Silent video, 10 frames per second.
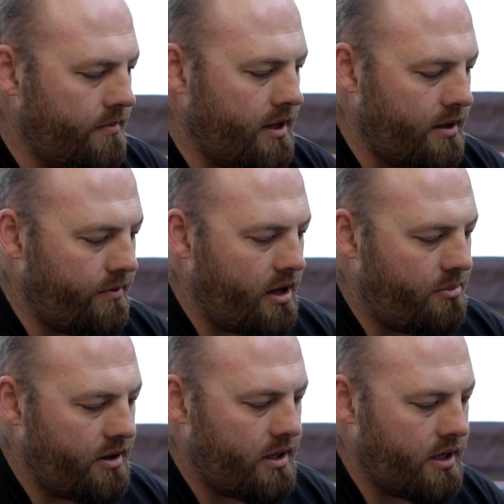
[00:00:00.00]
And then when I
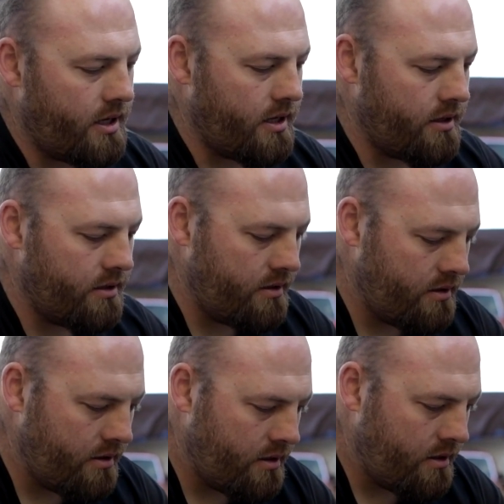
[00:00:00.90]
put the
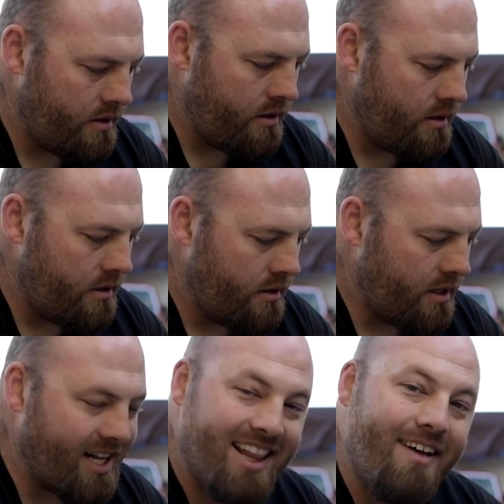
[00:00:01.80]

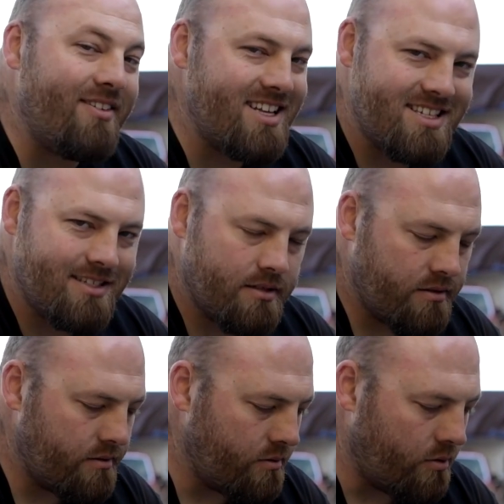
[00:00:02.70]
clevis
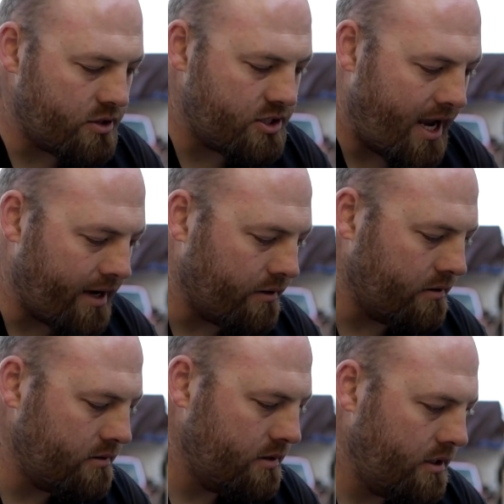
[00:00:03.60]
or
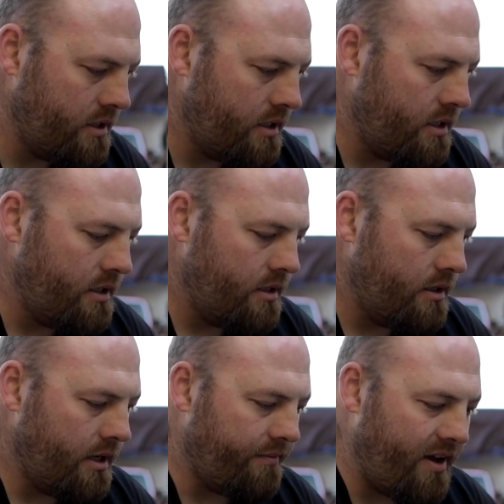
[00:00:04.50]
shackle,
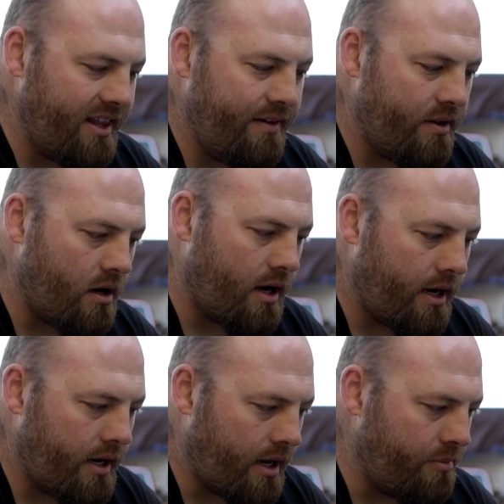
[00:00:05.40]
if I leave it
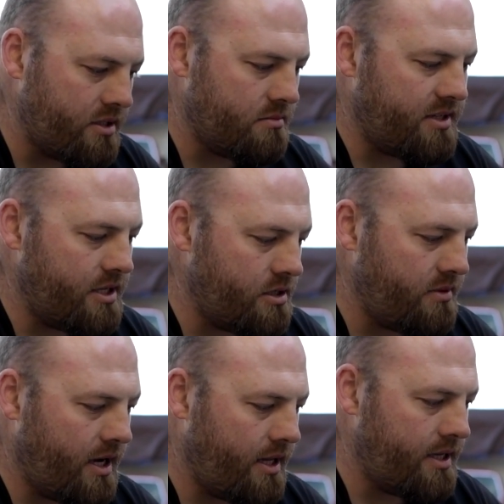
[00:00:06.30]
on and I put some tension
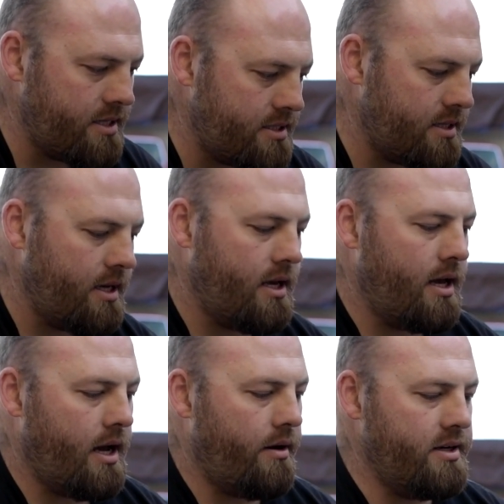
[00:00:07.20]
behind this,
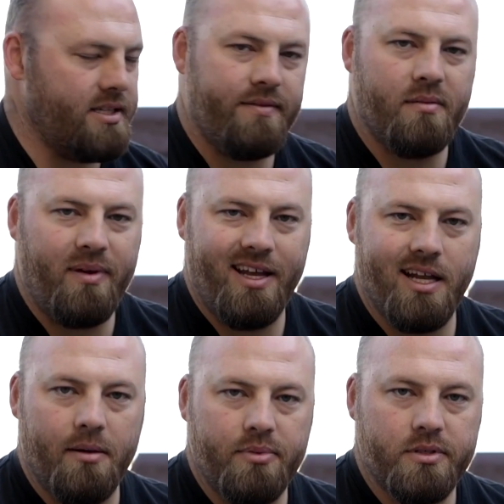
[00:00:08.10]
I always leave the pin
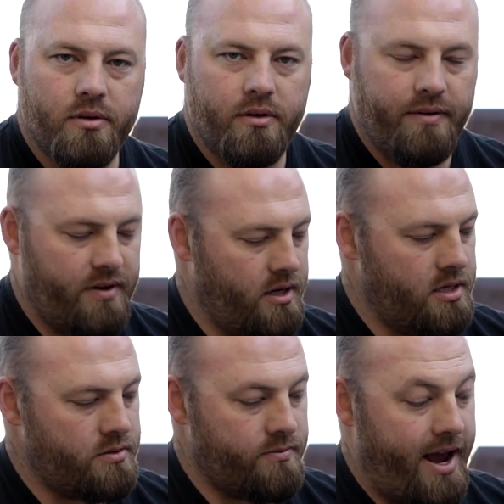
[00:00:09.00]
up. So if it
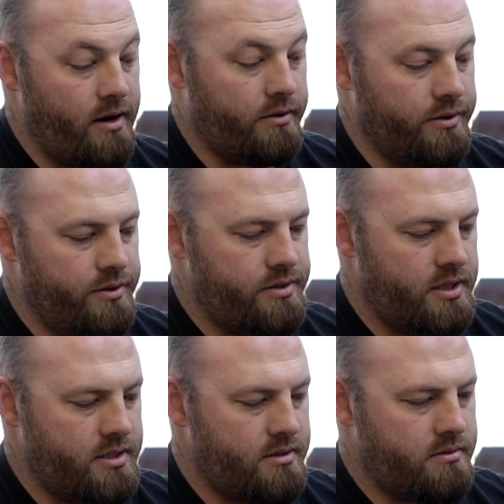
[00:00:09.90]
does rattle loose,
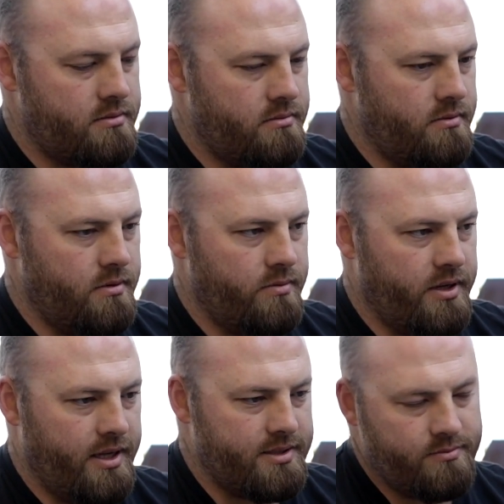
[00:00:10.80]
it's
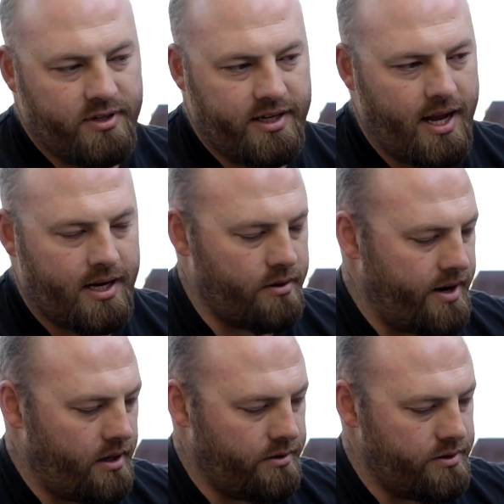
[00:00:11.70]
really not going to
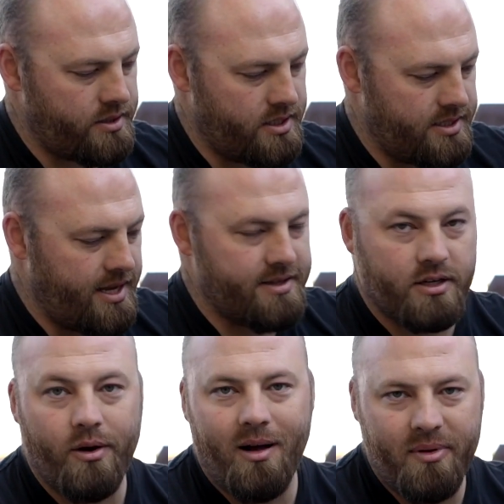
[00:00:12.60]
rattle loose because it has to
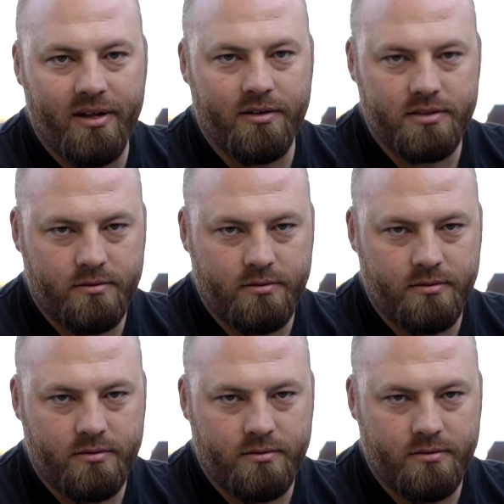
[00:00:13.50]
go uphill to